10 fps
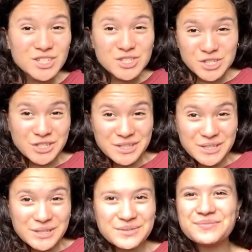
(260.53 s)

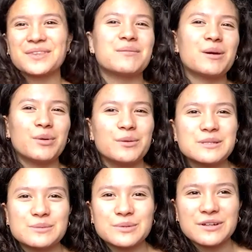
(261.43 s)
chilly. My
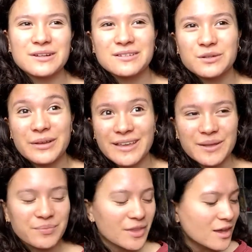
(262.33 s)
bones were quaking.
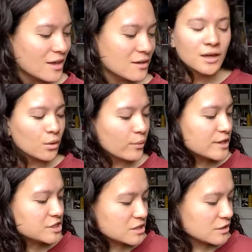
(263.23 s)

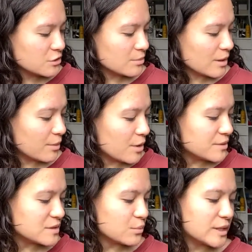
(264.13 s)
Wind chilling through my
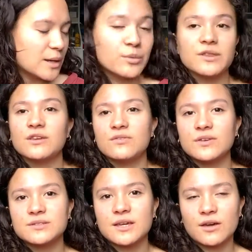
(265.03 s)
bones, when I'm with you
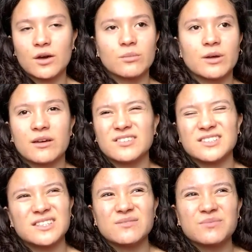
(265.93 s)
feels like home.
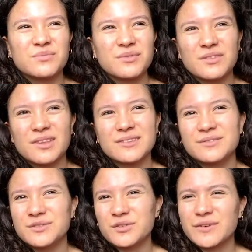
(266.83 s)
Obviously,
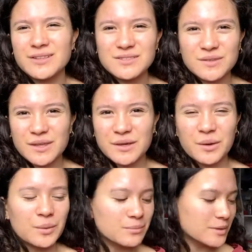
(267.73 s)
your friends feel like
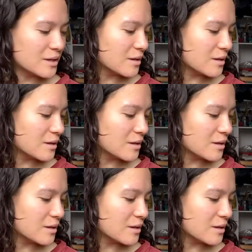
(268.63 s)
home.